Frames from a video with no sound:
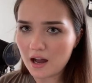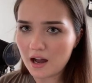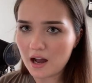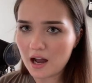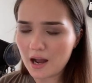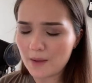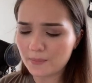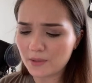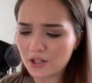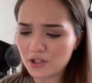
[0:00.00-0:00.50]

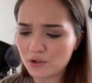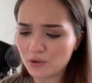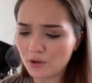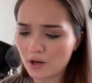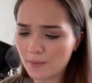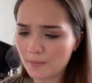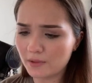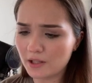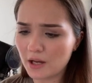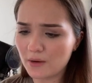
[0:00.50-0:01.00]
I'm not sure
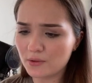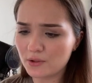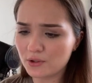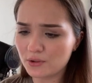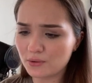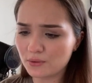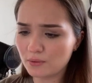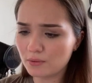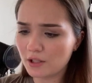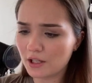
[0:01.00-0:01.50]
I'm allowed
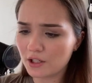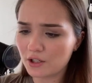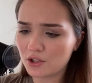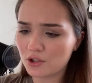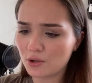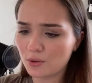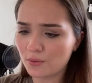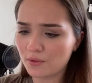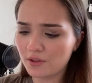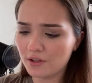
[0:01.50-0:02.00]
to like
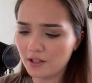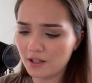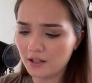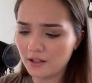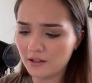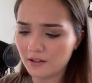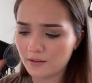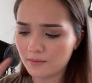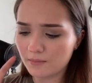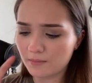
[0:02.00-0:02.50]
show
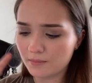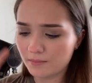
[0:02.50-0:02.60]
the